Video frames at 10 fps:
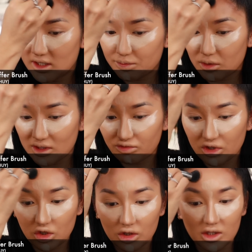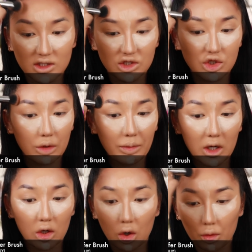This product is really good because it's super
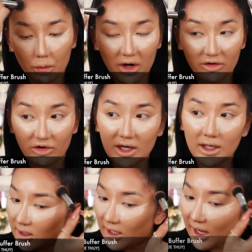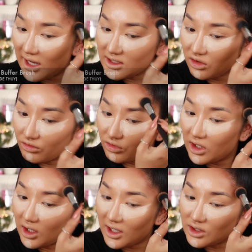long wearing. It has like a
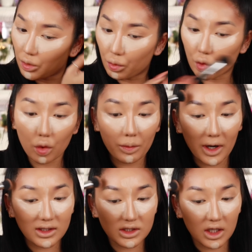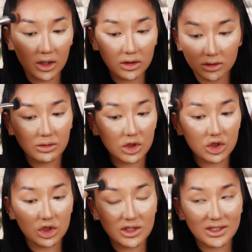really nice warm undertone. I'm just going
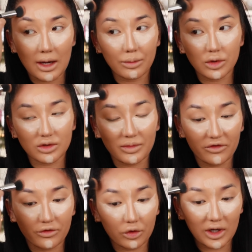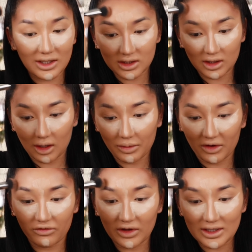to do the temples of my forehead so that my
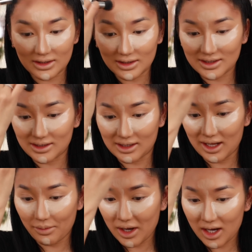face looks slimmer.